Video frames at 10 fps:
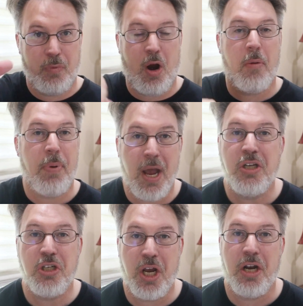
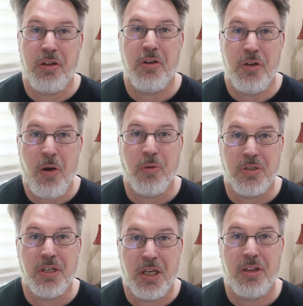arpeggiating the
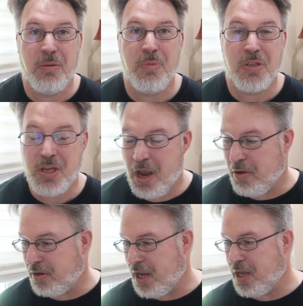notes to get them to
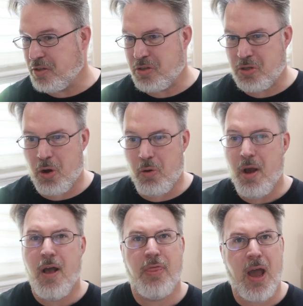sound, and so
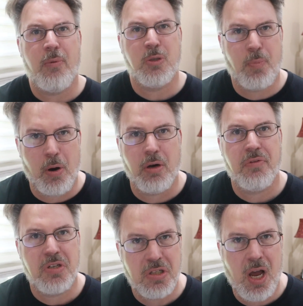that was part of
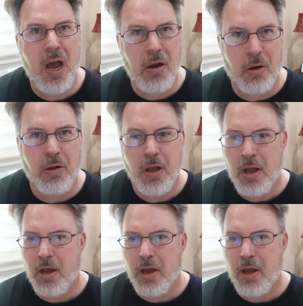the style